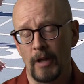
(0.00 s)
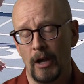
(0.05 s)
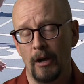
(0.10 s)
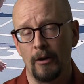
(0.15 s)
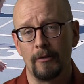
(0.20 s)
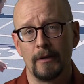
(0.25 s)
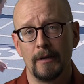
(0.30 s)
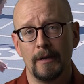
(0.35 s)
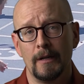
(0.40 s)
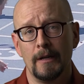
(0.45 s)

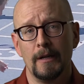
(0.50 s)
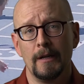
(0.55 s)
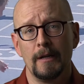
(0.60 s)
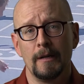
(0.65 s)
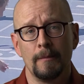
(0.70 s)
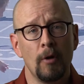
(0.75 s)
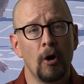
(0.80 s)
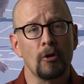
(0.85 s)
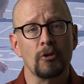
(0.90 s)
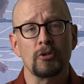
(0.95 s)
No.
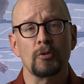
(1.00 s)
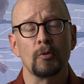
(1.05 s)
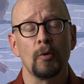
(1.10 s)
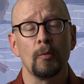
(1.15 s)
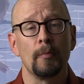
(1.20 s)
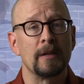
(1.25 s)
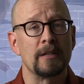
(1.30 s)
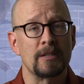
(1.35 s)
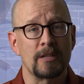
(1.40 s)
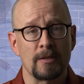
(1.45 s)
Most
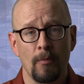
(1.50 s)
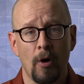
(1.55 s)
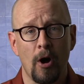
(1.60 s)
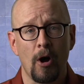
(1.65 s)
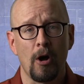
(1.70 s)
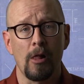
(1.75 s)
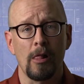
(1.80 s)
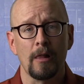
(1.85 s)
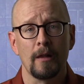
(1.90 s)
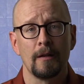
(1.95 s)
will be
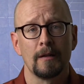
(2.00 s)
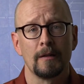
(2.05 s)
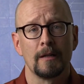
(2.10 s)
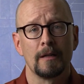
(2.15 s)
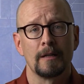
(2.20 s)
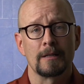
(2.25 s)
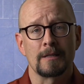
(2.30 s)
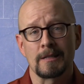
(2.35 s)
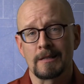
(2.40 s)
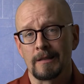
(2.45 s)
small,
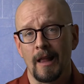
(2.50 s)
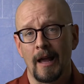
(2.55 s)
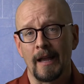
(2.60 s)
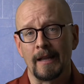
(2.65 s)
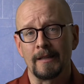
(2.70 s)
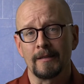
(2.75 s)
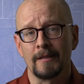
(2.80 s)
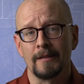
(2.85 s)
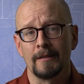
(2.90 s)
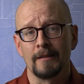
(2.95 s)

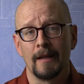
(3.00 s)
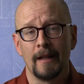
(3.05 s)
slight,